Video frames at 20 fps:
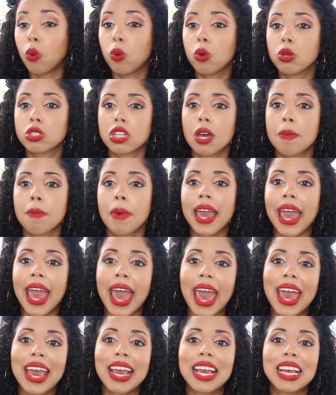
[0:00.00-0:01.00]
Also, my
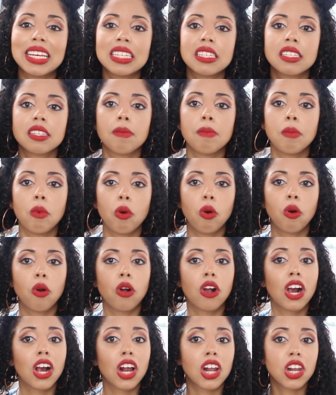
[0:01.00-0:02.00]
hair is
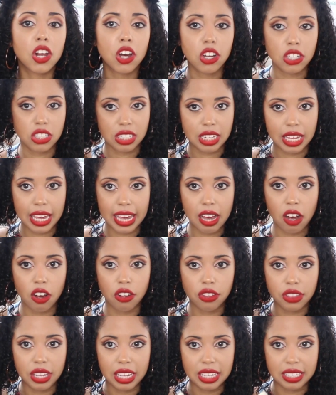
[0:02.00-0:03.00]
more glossy
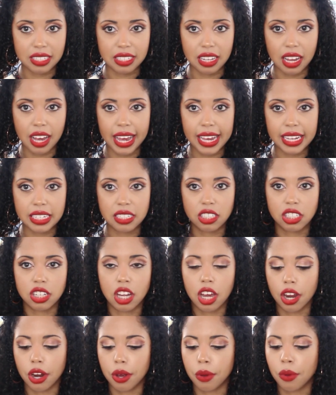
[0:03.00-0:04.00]
on this side.
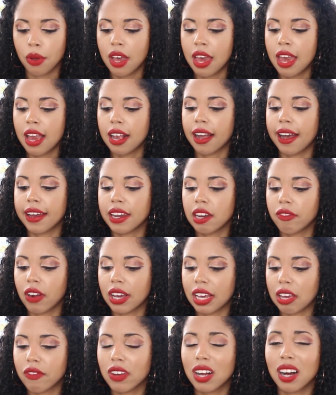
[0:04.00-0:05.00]
So kind of
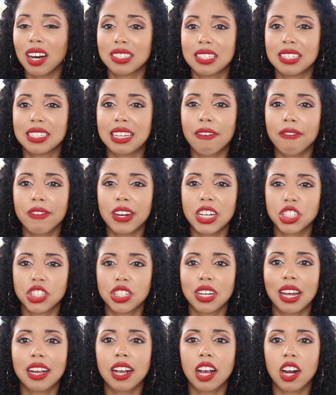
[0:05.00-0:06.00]
like in regards to
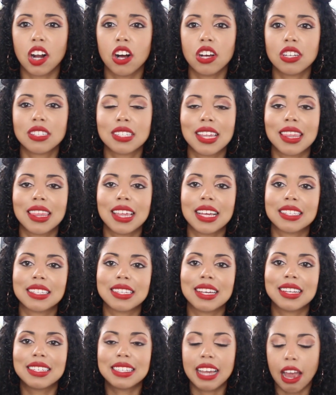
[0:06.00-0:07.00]
definition and gloss,
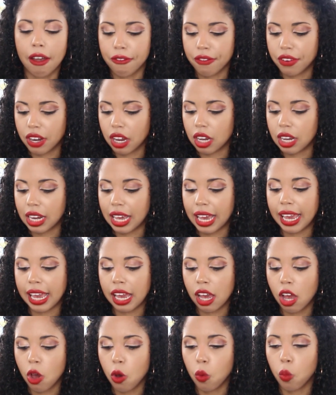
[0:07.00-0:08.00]
this
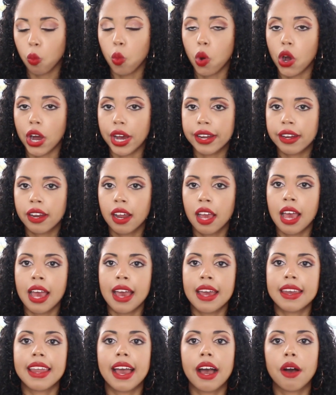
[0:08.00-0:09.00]
definitely won.
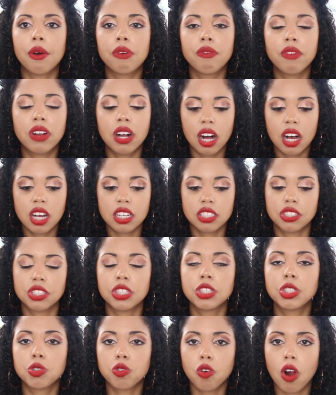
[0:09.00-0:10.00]
Now, in regards
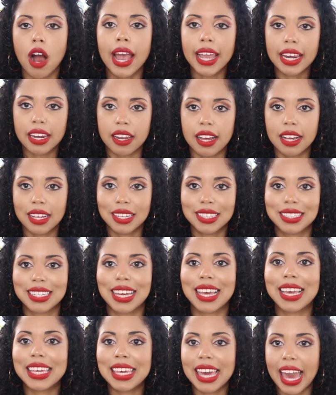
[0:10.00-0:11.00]
to
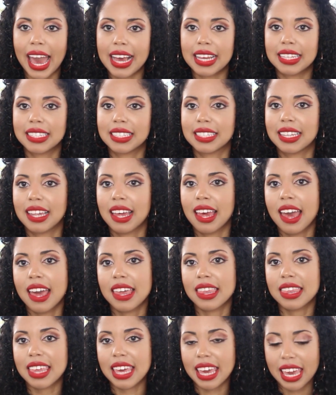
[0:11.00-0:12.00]
dryness, yes,
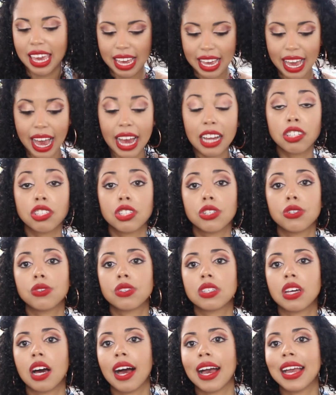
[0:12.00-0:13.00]
the
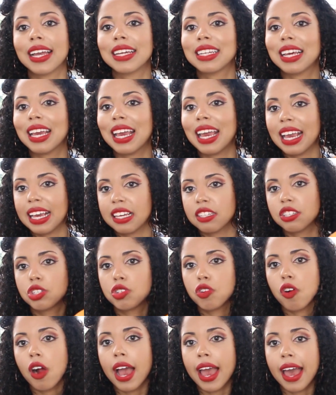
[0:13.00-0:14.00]
Cantu side is
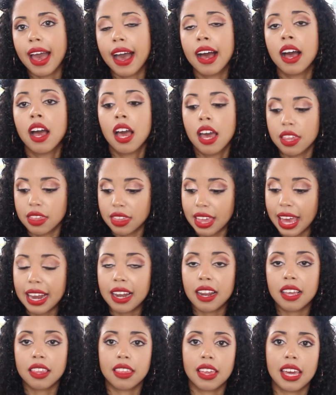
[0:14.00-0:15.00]
drier
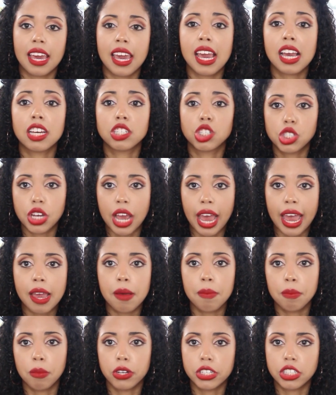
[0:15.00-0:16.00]
than the
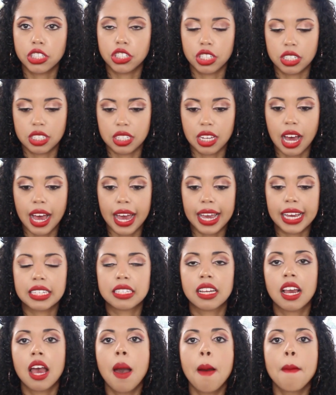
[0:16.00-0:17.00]
Shea Moisture side.